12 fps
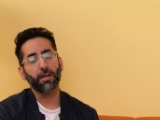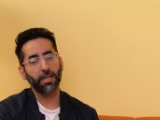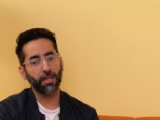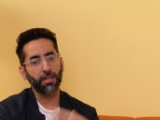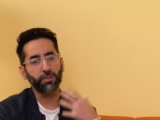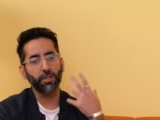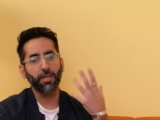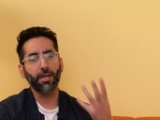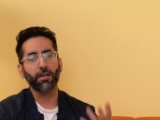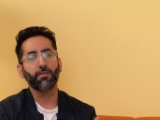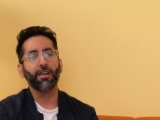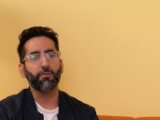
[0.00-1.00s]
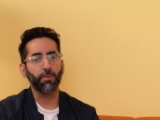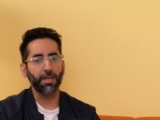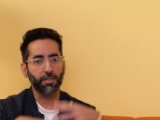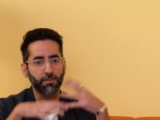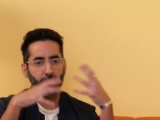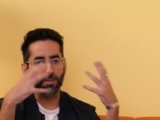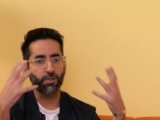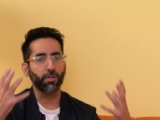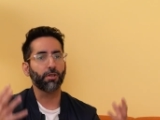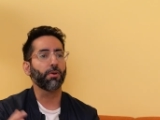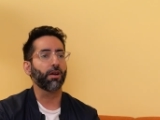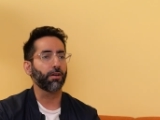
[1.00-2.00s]
he initially kind of gave me his
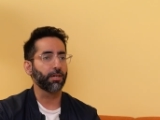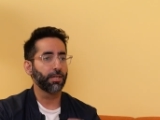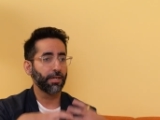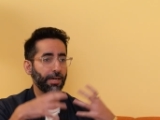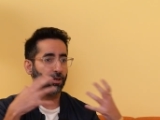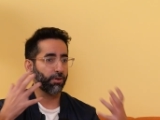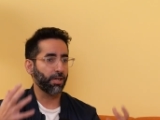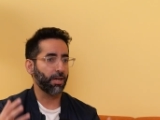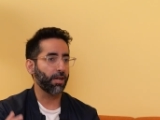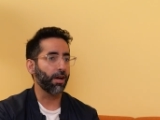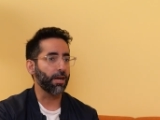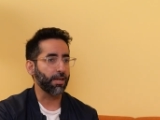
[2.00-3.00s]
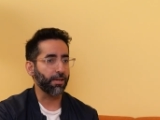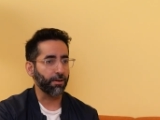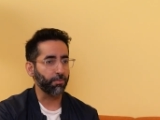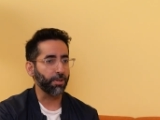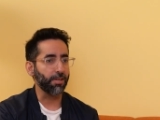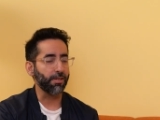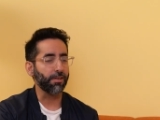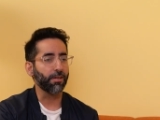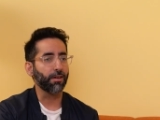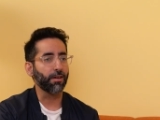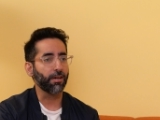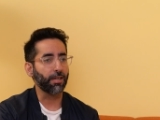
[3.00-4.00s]
vision about how Kana Yaari can be
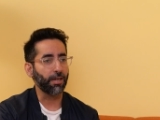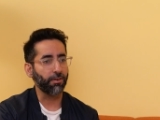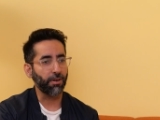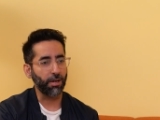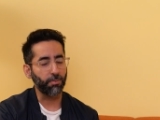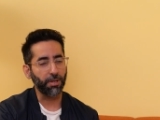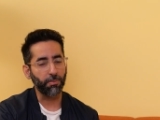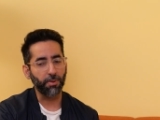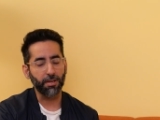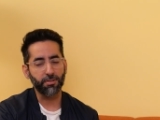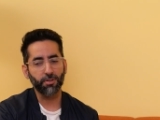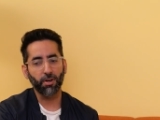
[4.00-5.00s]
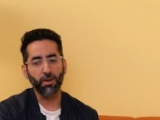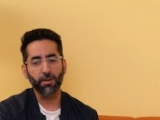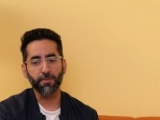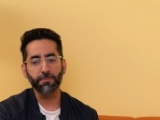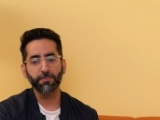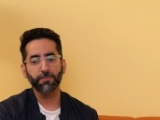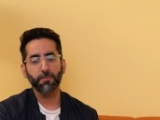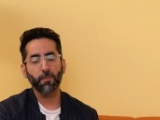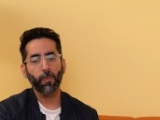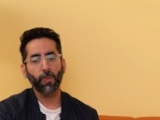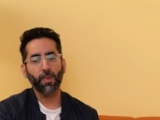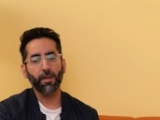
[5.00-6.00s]
an incredibly big song.
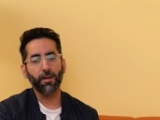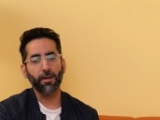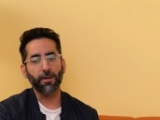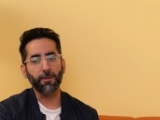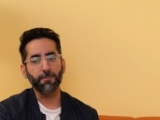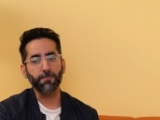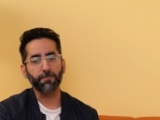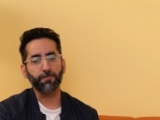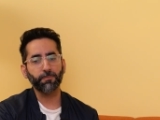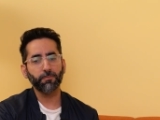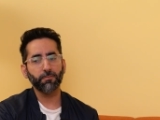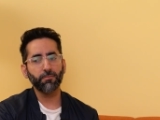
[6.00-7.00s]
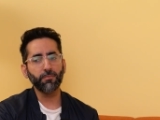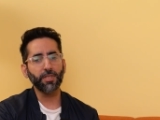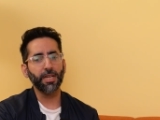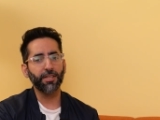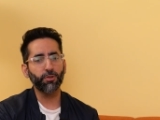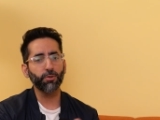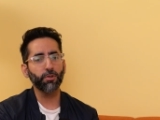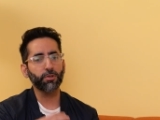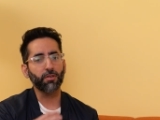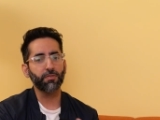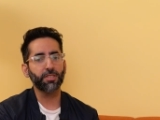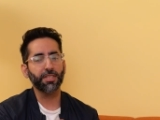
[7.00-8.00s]
And through those
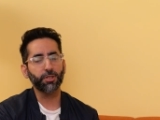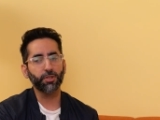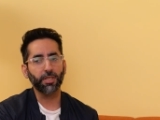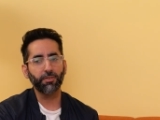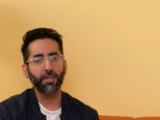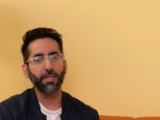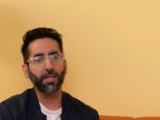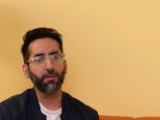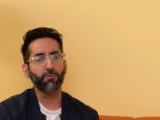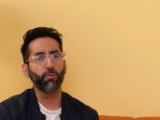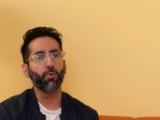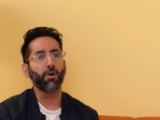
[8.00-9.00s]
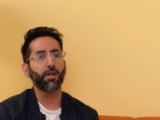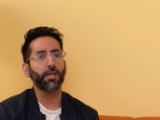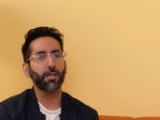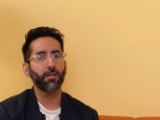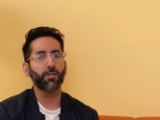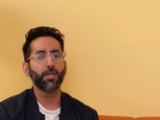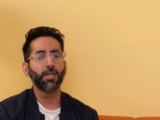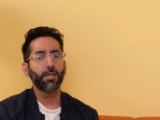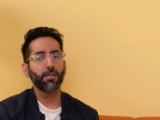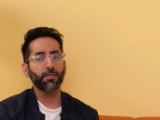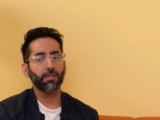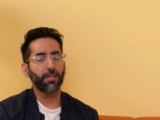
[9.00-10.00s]
conversations, I really kind of wanted
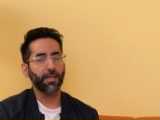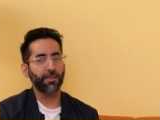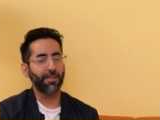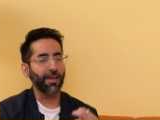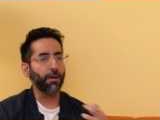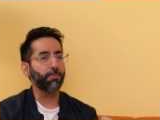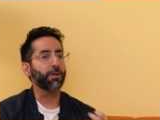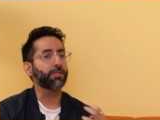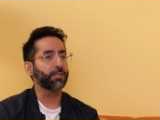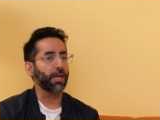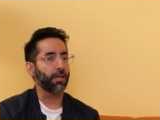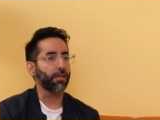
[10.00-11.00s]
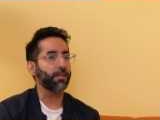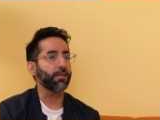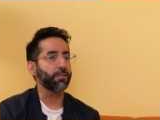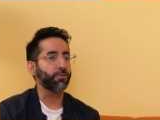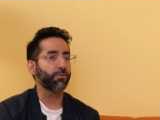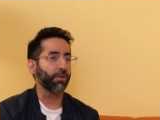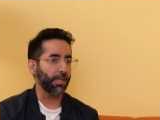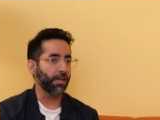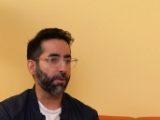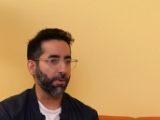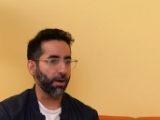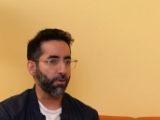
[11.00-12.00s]
that their personalities really
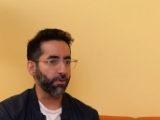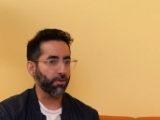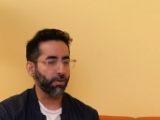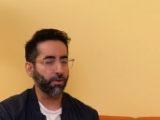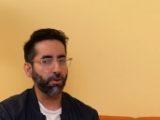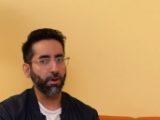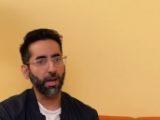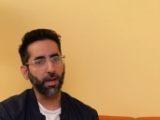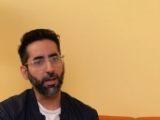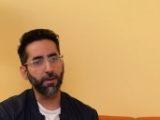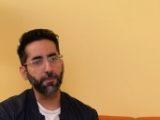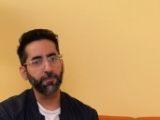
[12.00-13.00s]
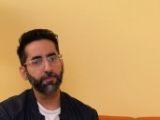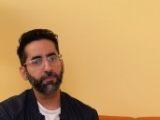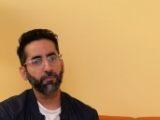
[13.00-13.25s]
come out, you know? And